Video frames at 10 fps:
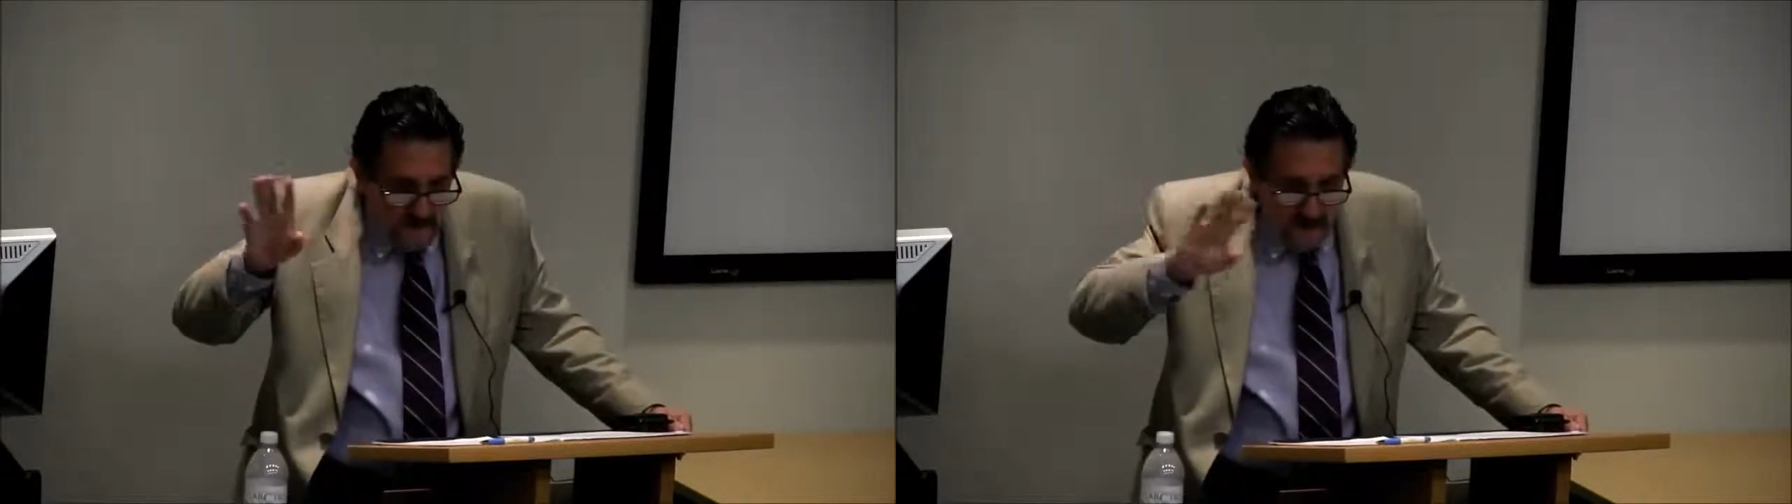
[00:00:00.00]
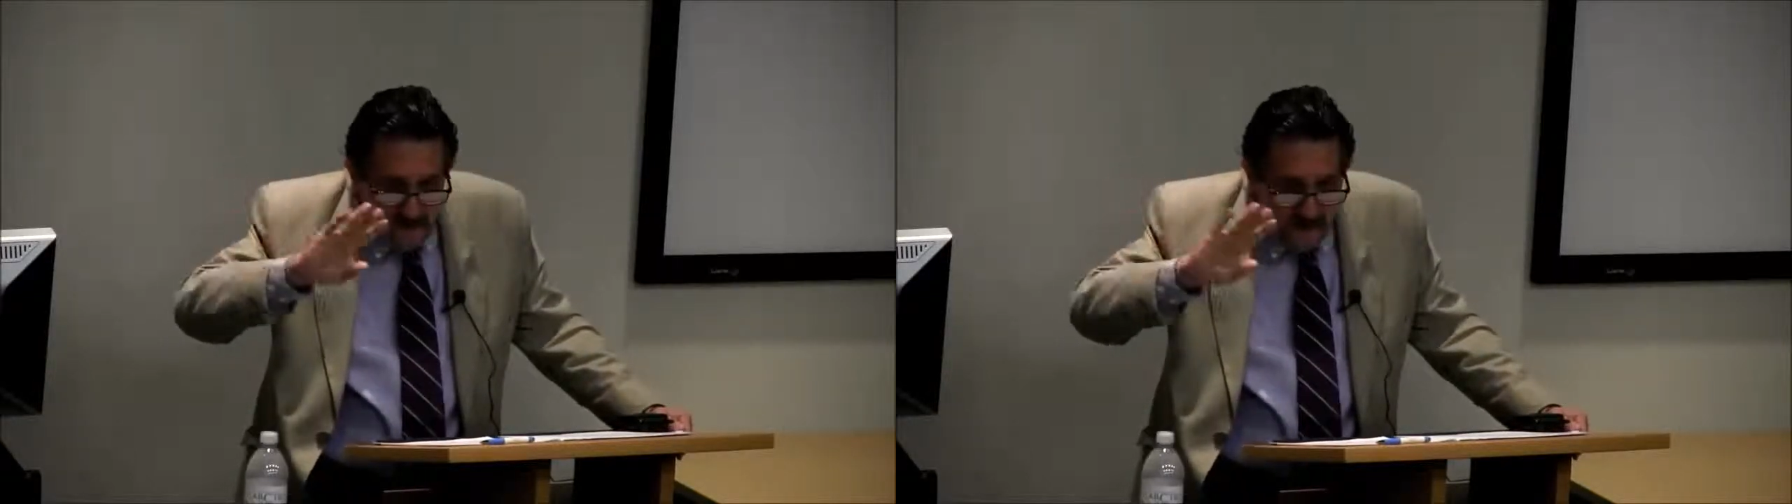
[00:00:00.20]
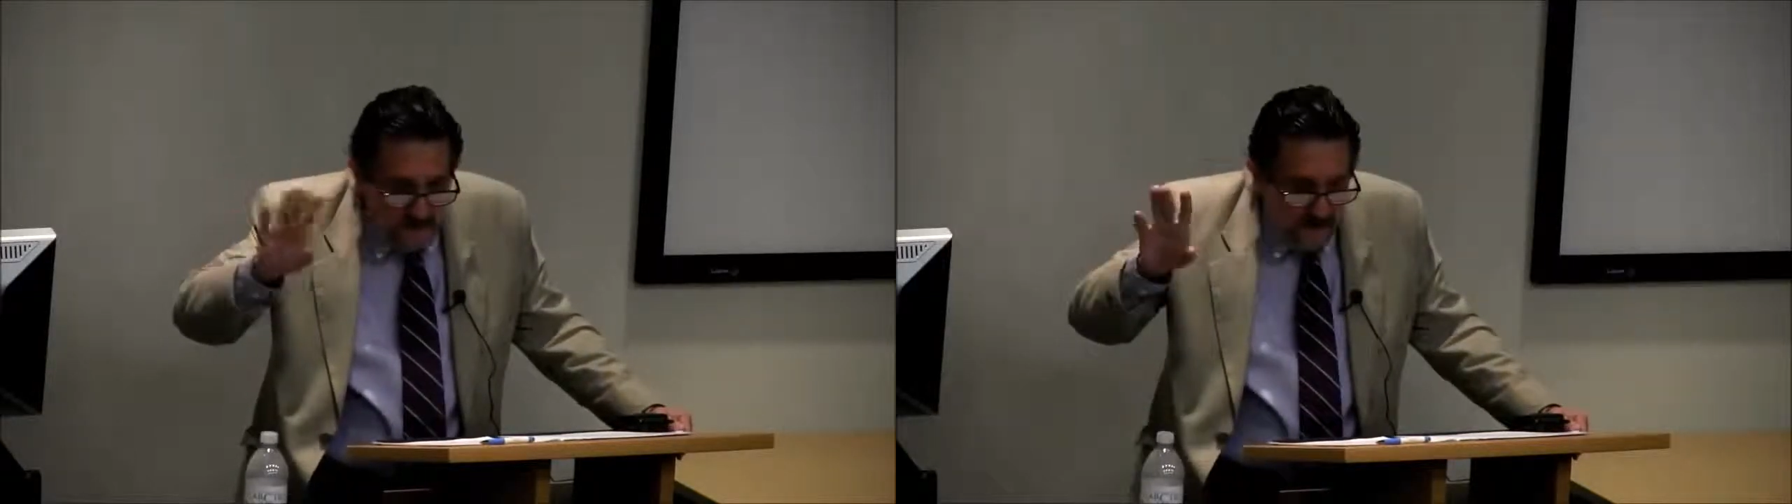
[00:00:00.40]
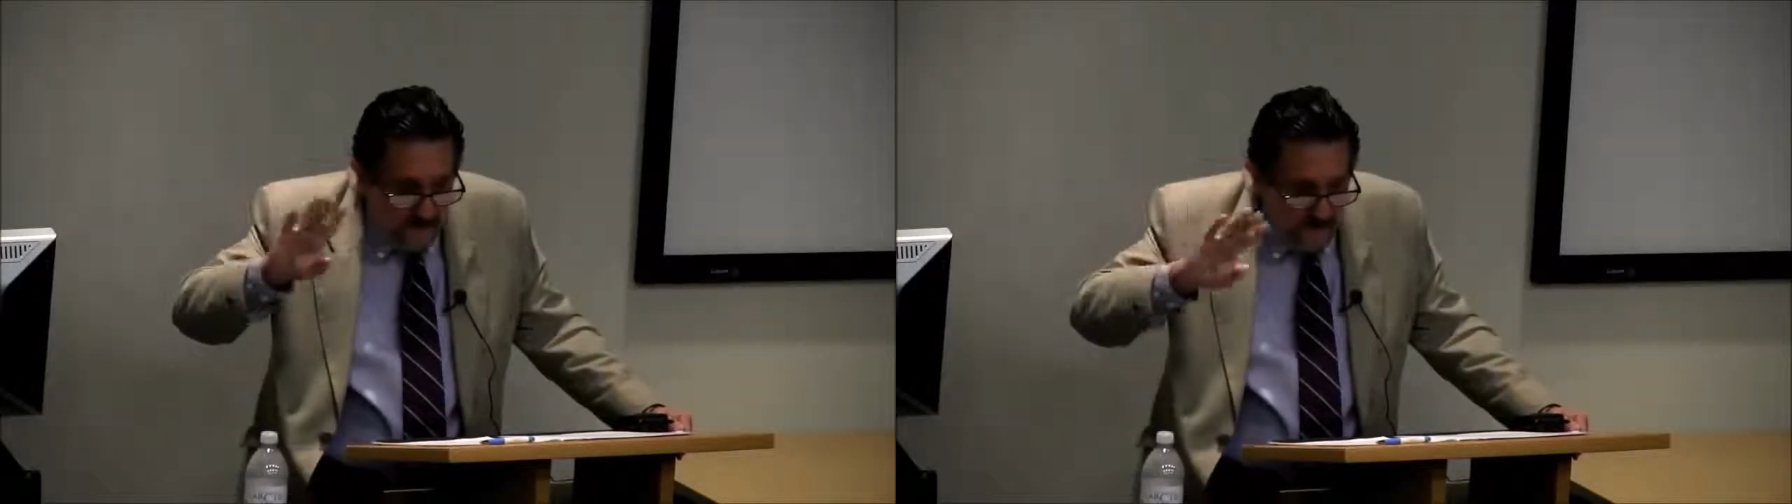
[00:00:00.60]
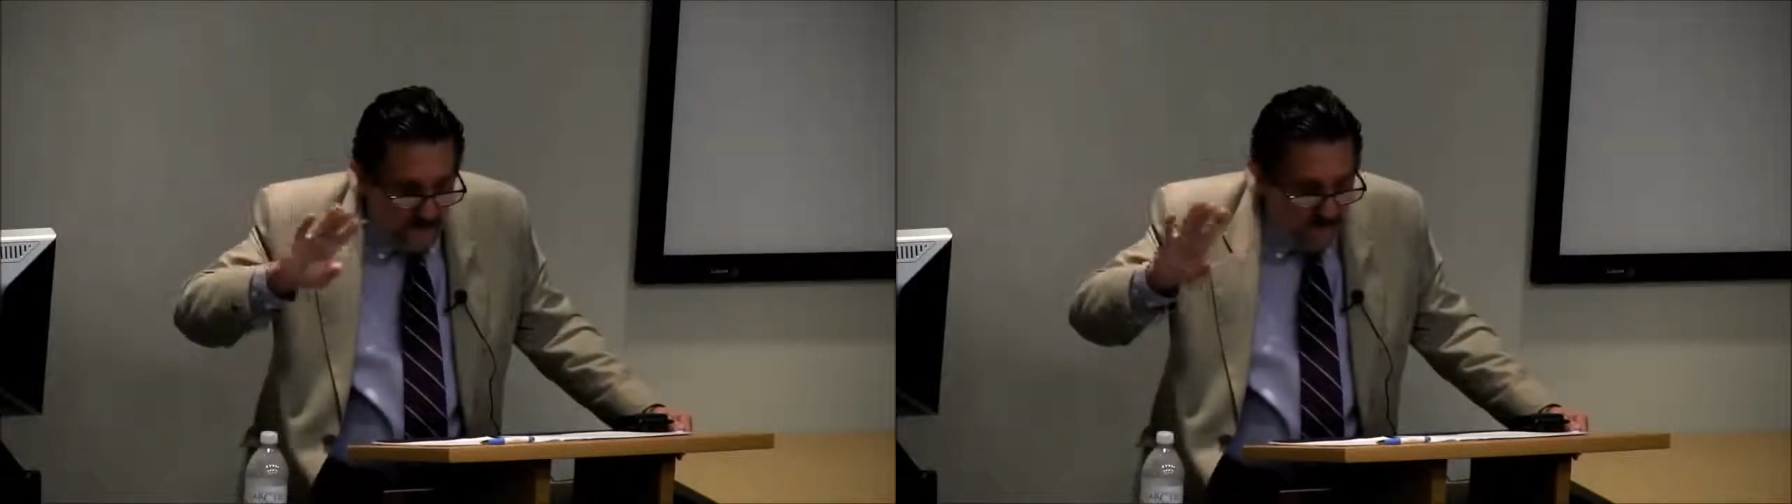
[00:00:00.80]
did not
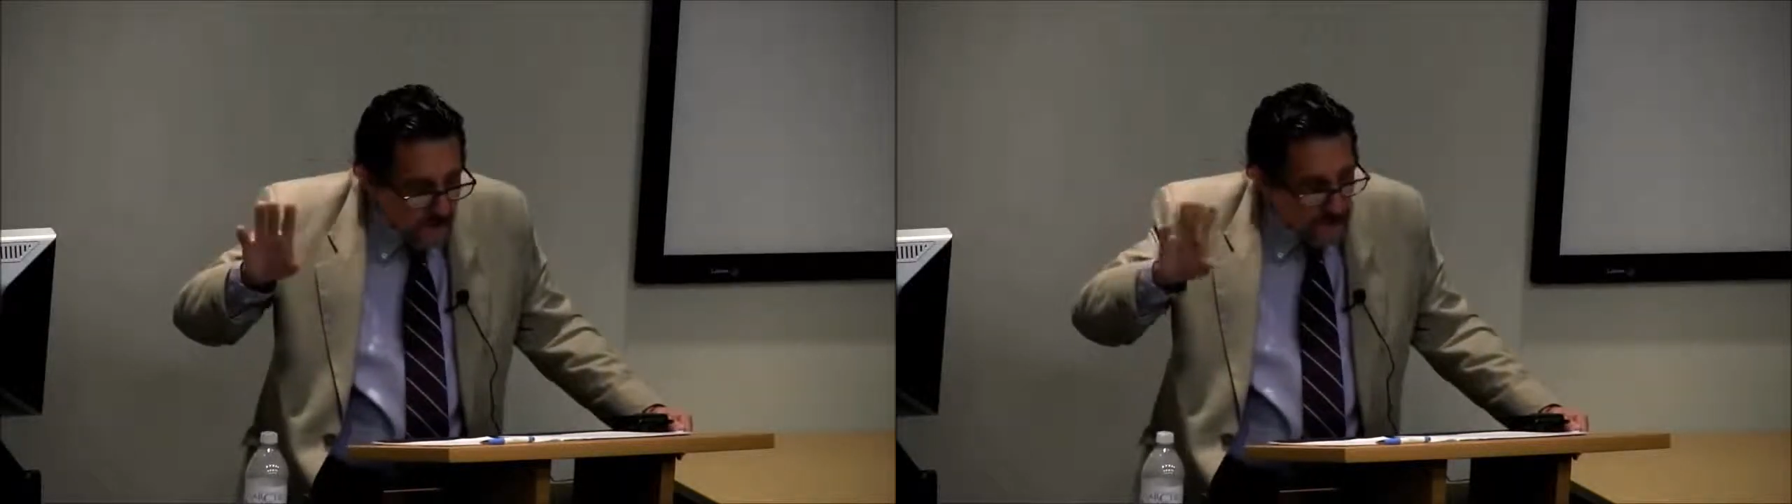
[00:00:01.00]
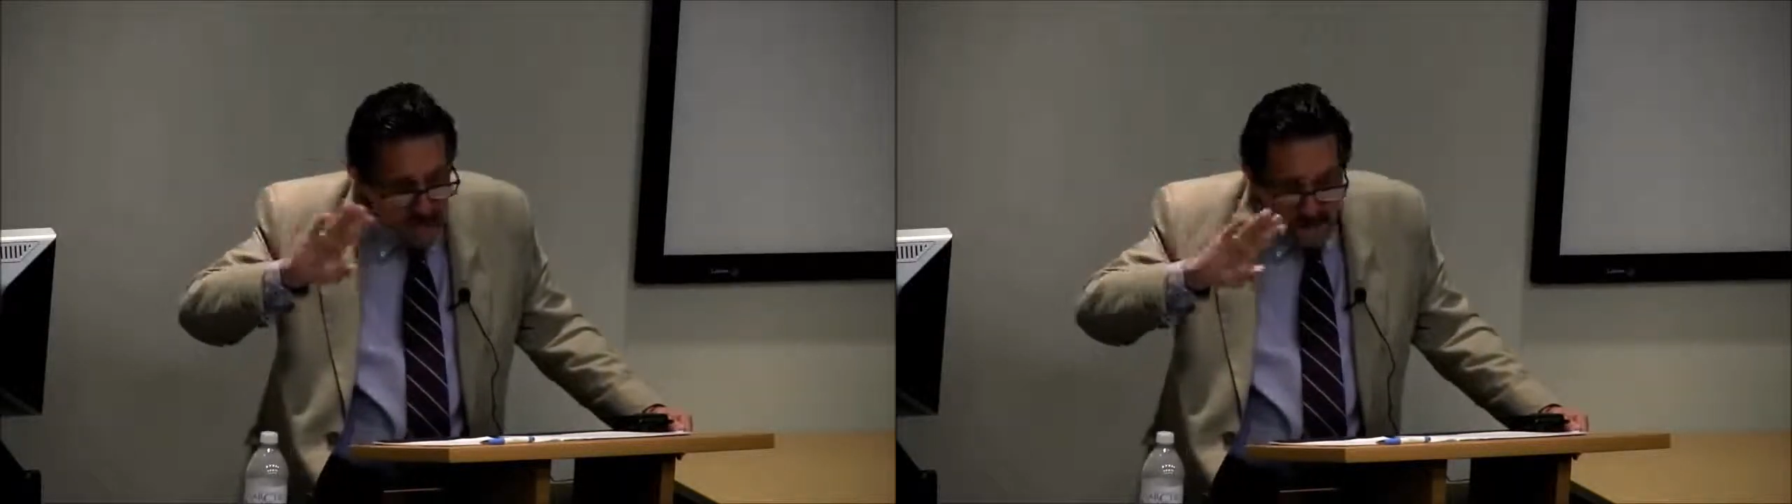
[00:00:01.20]
have